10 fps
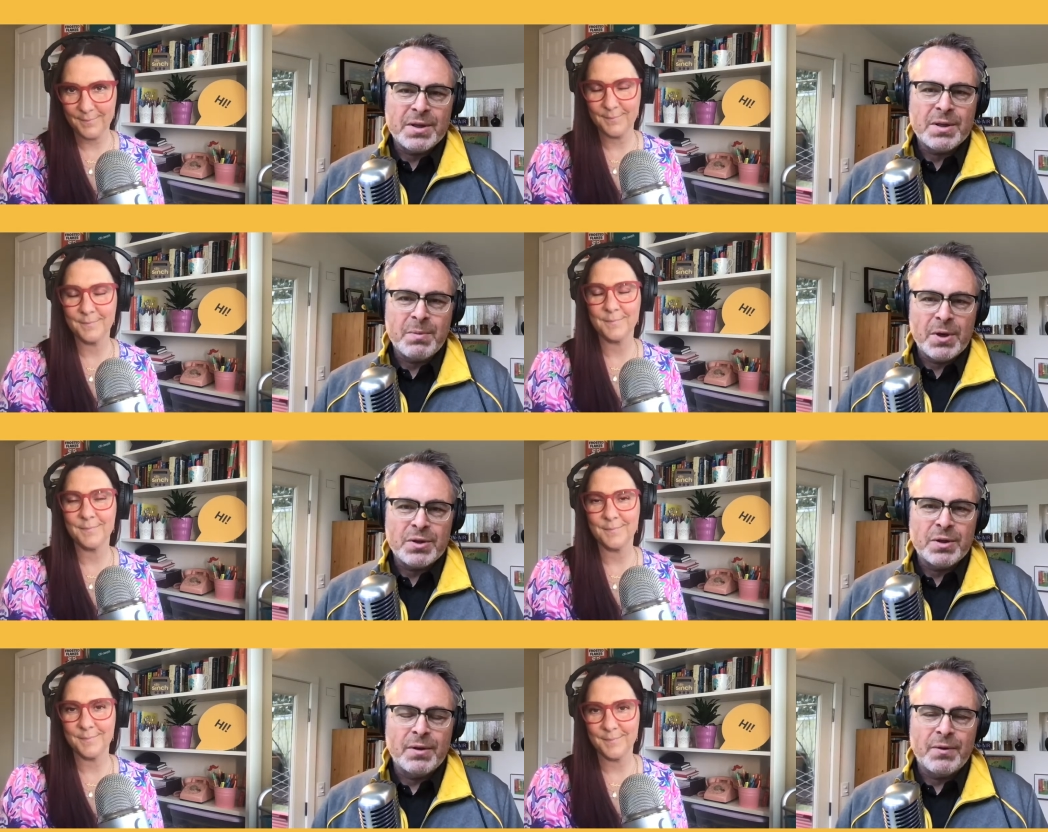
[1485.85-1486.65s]

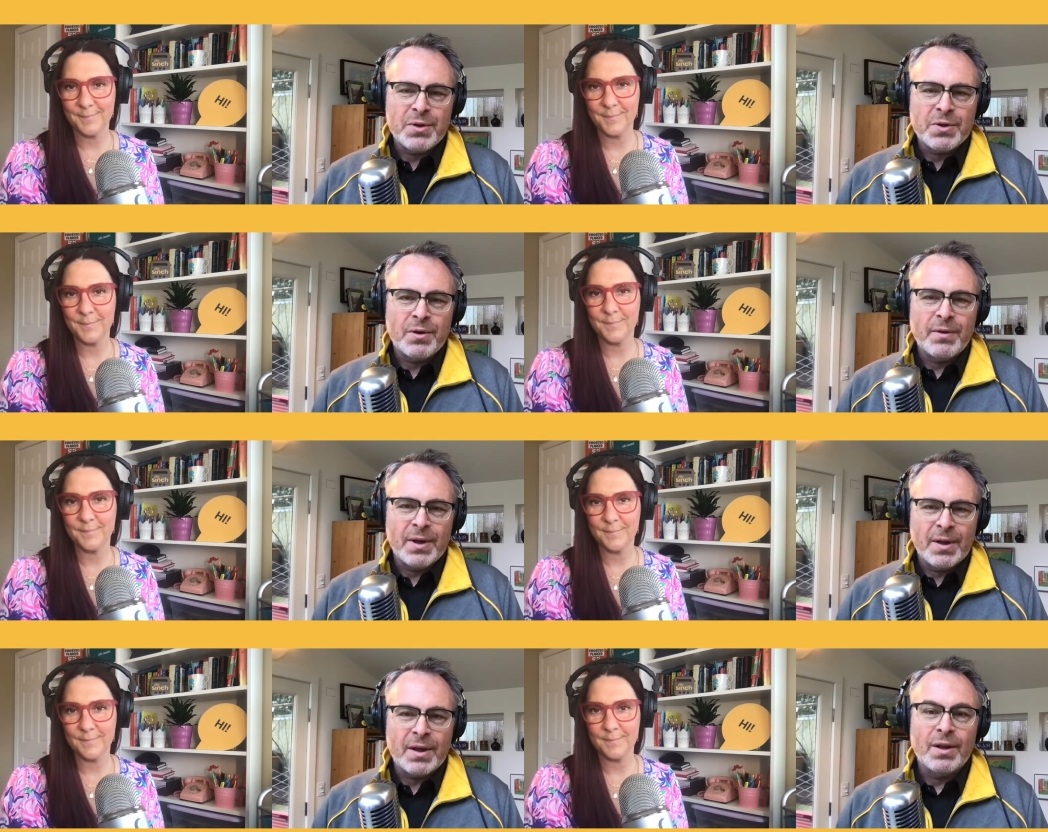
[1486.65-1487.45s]
Speaker 1: especially if you're
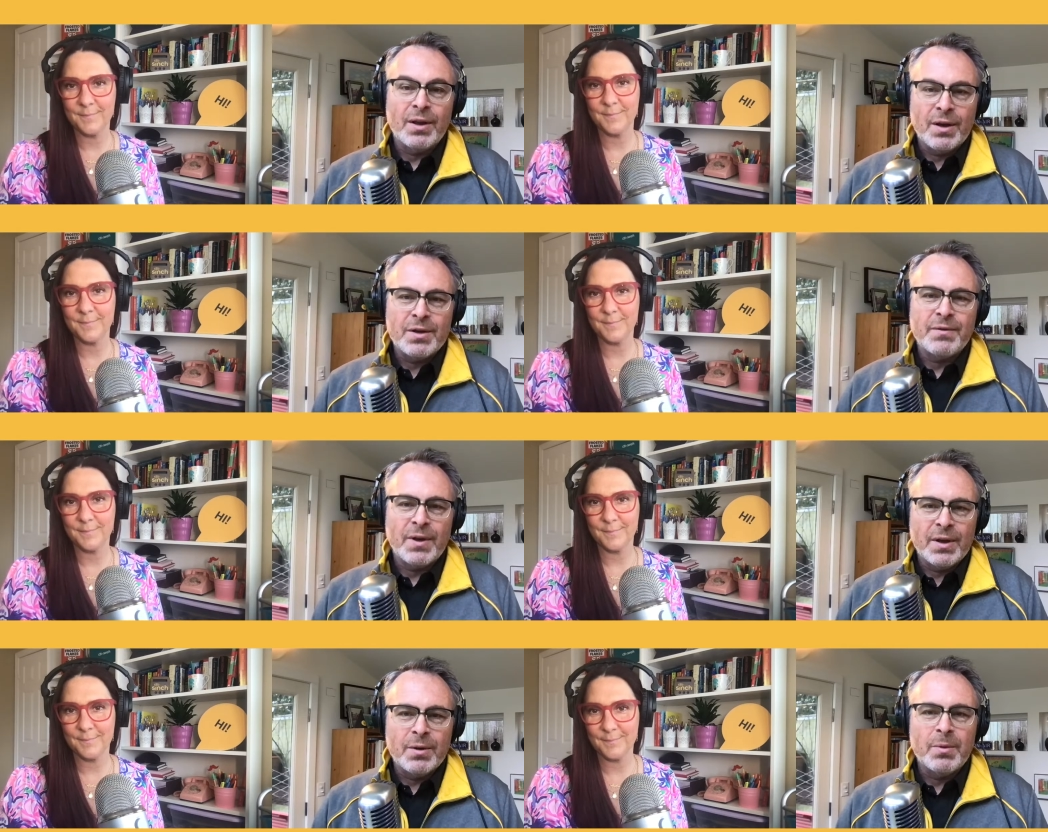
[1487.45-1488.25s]
serving like a large
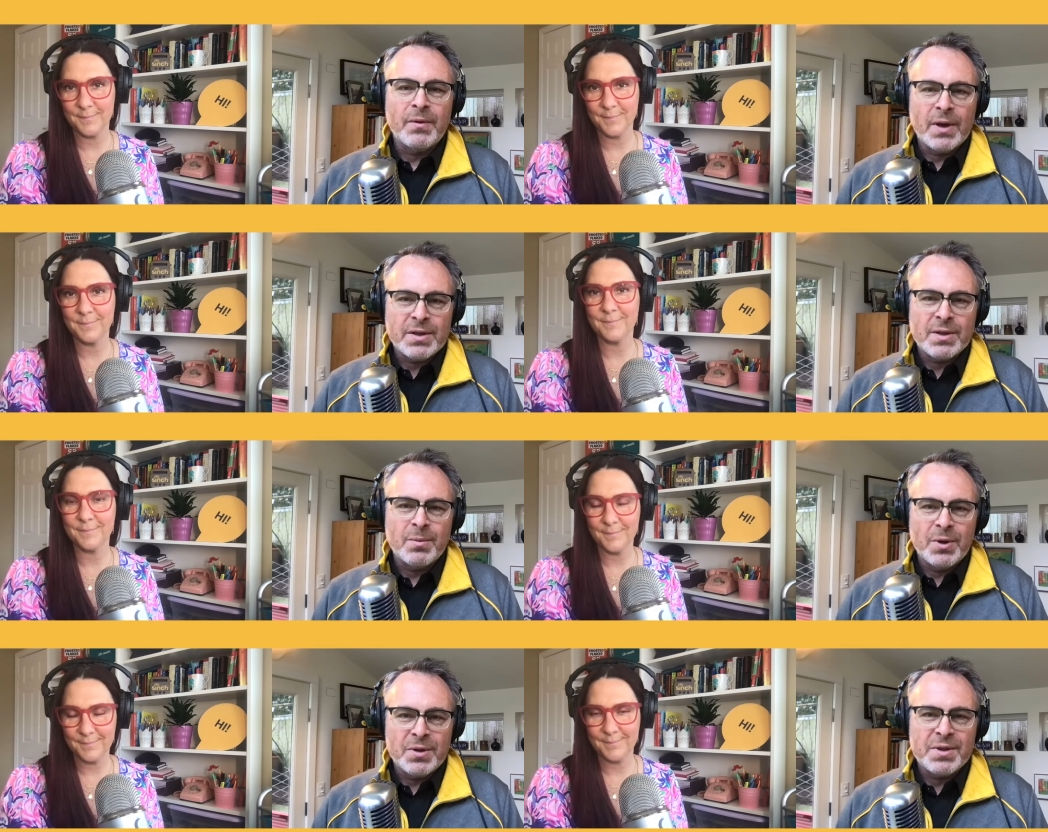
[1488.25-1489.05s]
volume of
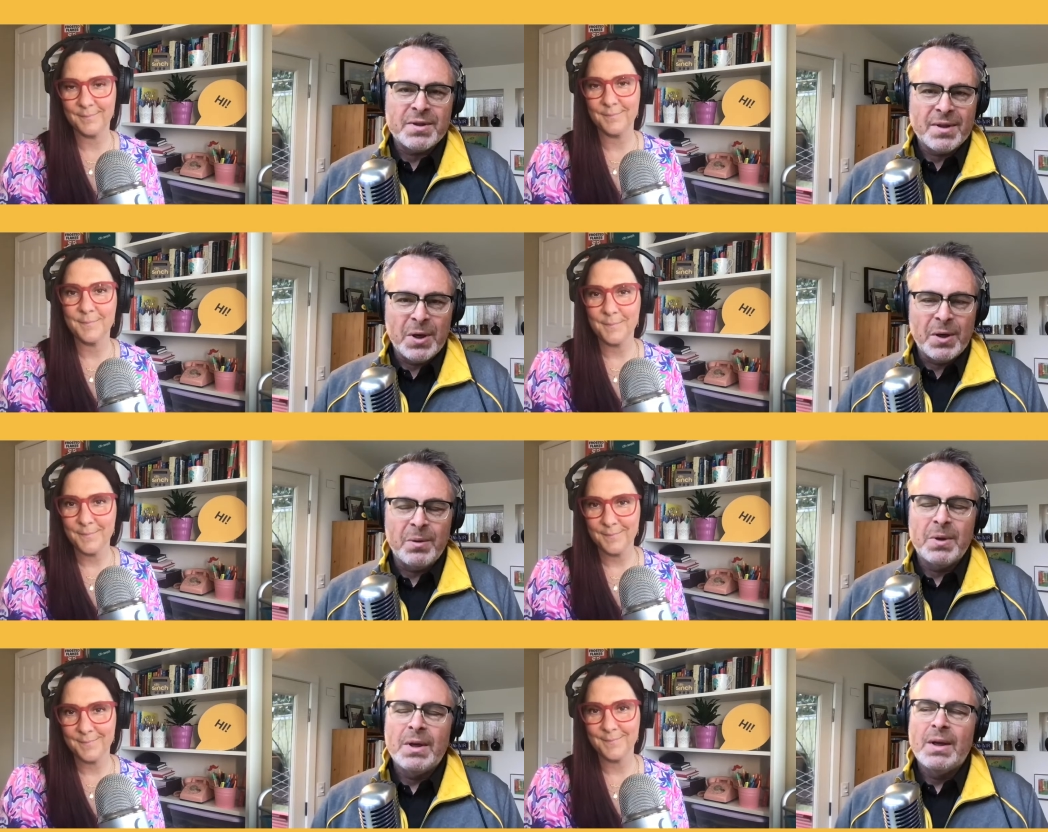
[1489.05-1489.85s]
customers. You know,